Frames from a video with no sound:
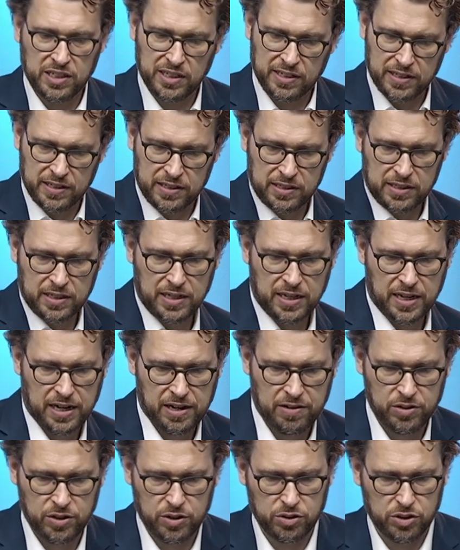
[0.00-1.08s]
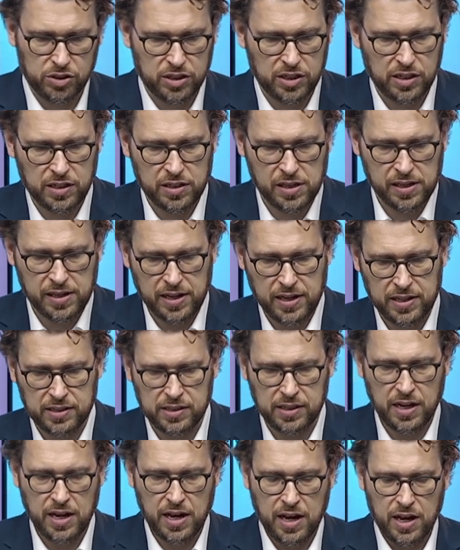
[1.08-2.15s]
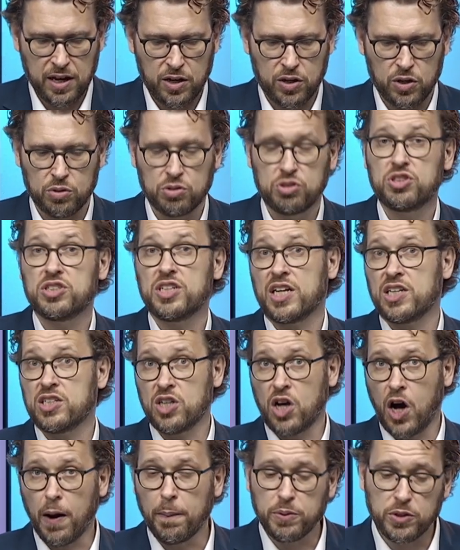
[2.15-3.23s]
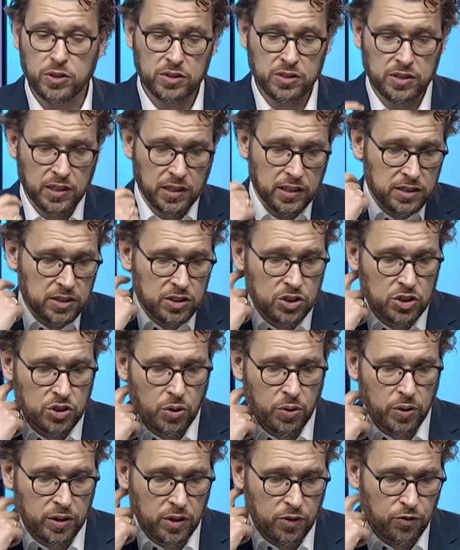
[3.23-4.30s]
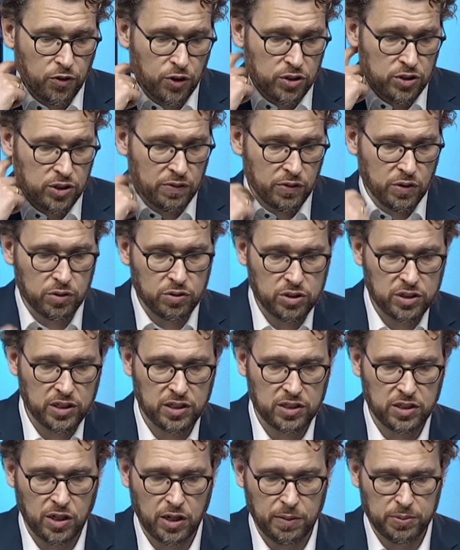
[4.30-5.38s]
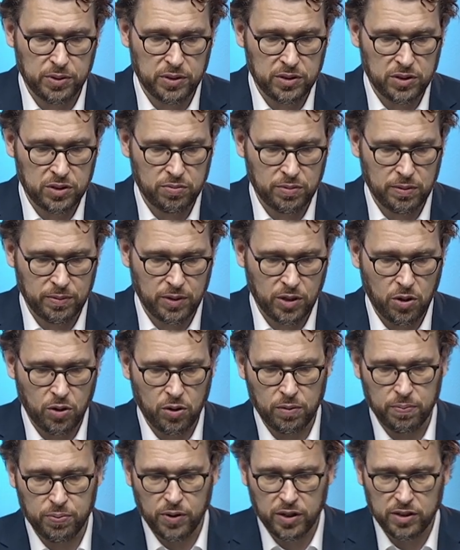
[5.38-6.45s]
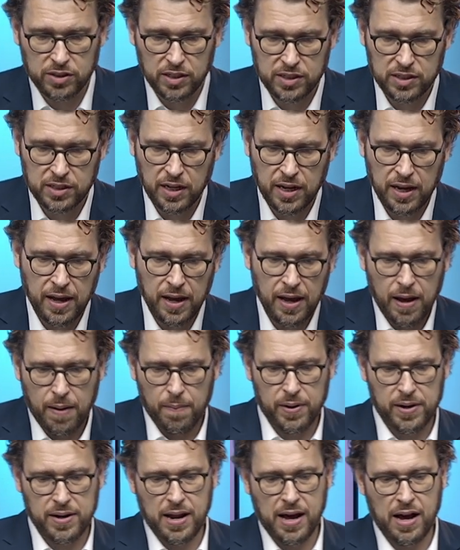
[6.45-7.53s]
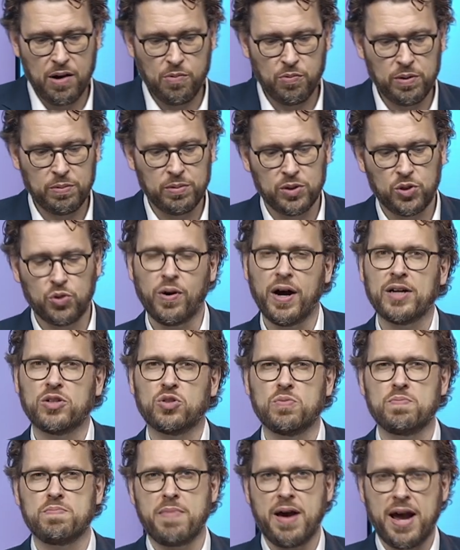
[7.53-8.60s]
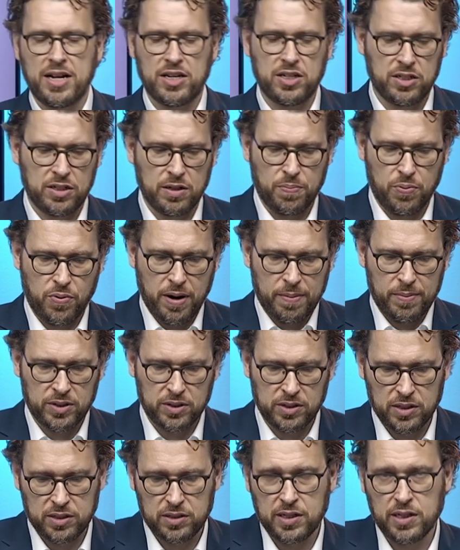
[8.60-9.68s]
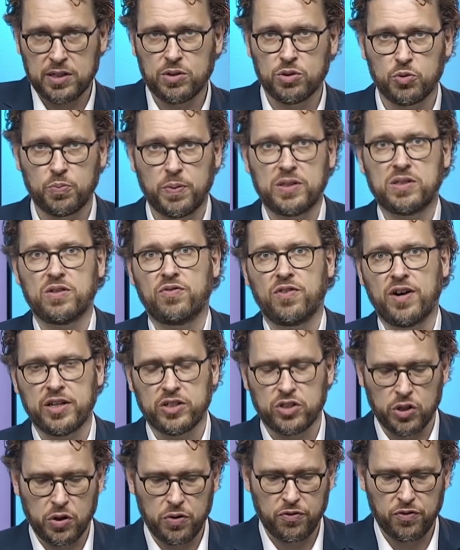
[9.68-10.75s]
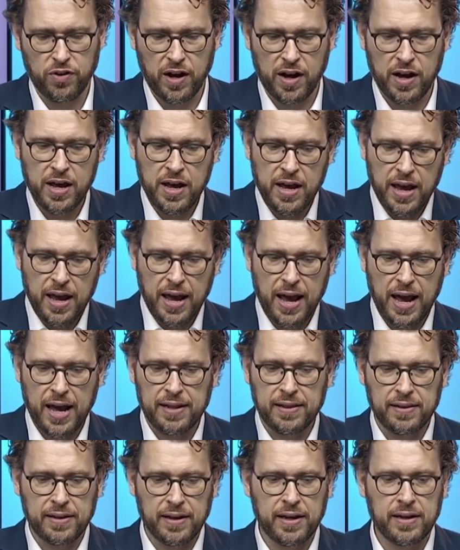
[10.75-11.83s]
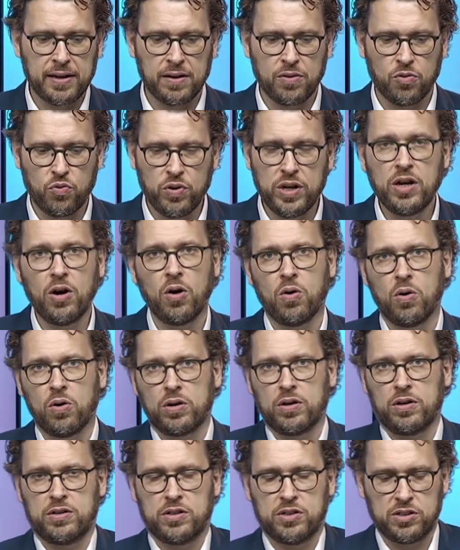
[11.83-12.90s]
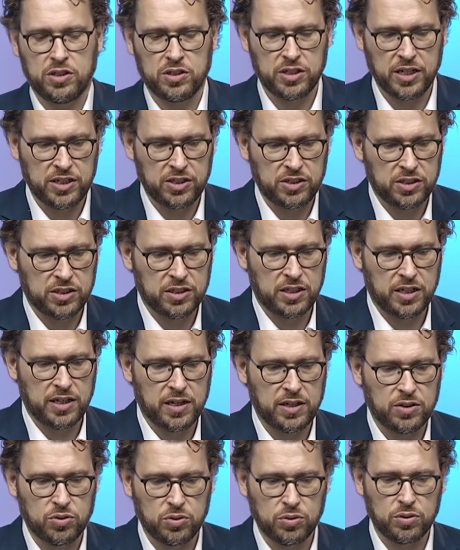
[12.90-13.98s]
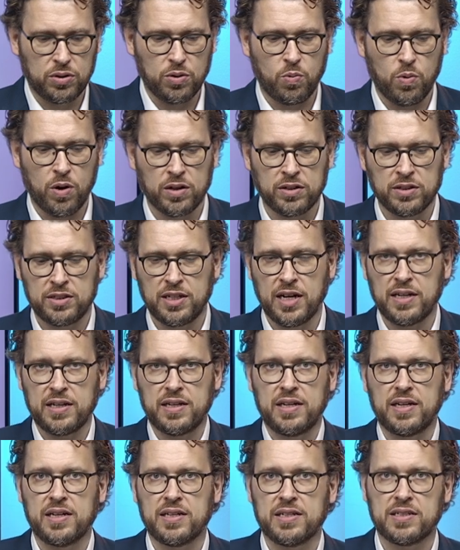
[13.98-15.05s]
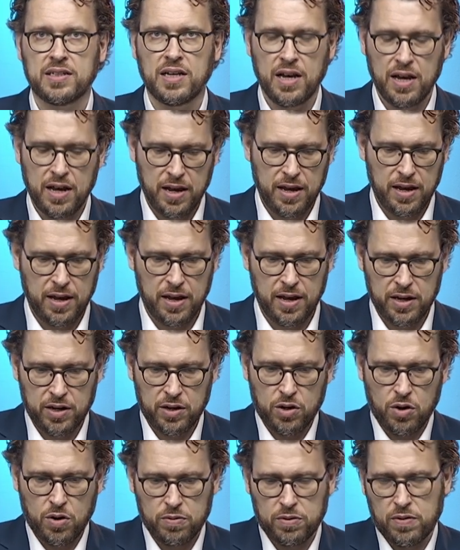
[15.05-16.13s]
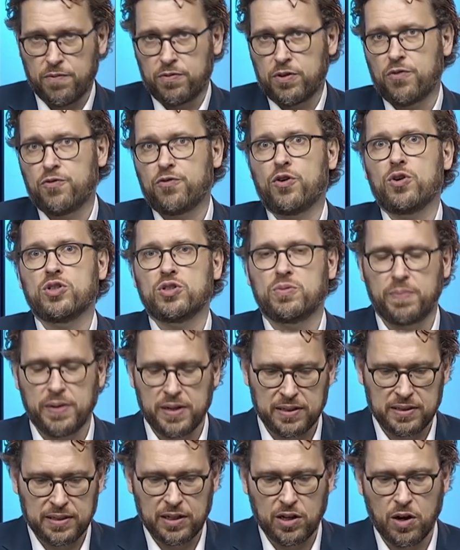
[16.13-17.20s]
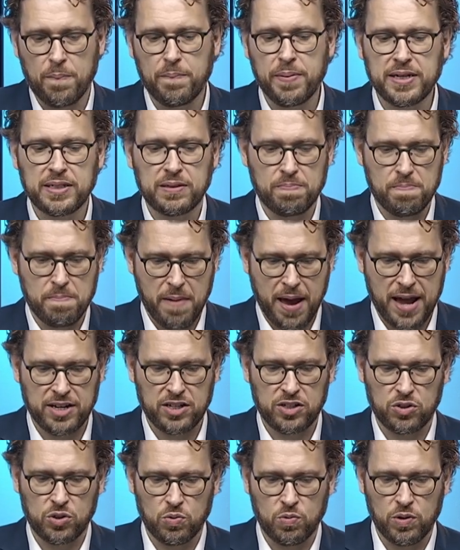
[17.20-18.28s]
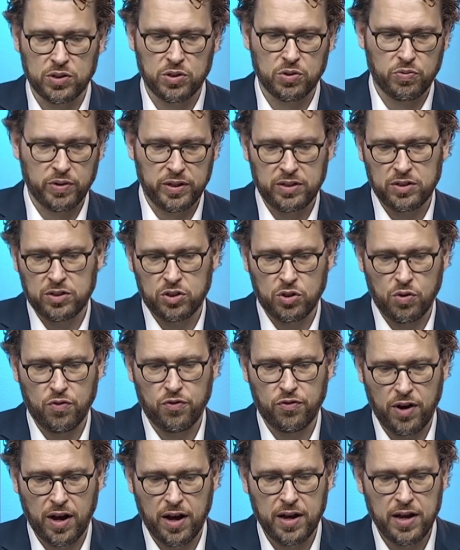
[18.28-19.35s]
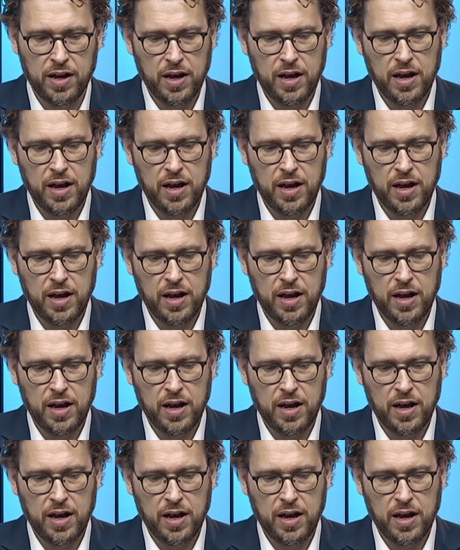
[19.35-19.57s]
In this scenario, you see that there's 6 options, and this is showing the first of those 6 options when we call process. But now we will try to match the parameters that you specified so far, and then reorder the suggestions here to the ones that is the first basically or best match to what you've written so far.